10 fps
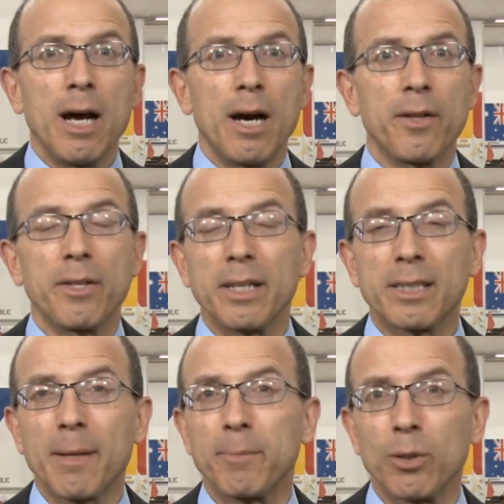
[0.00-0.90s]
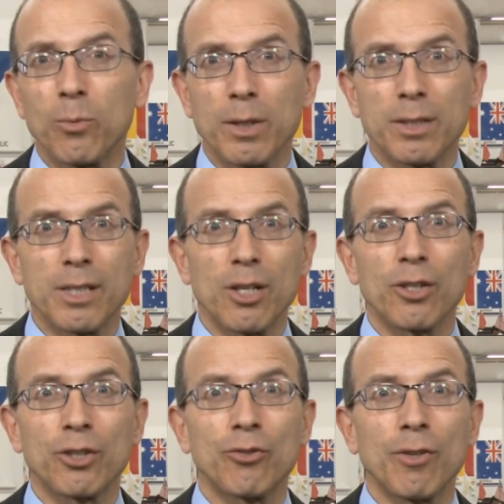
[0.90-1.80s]
Uh, the exception was the
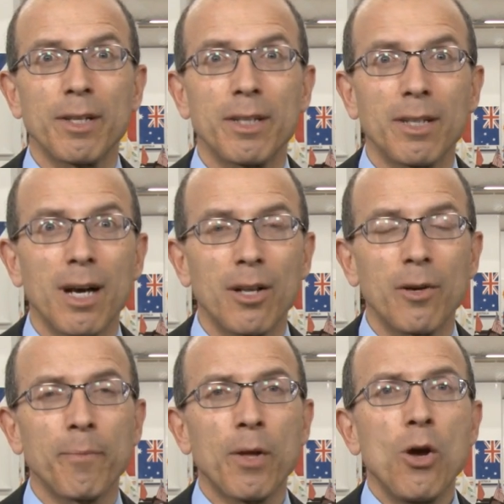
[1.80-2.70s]
Australian dollar,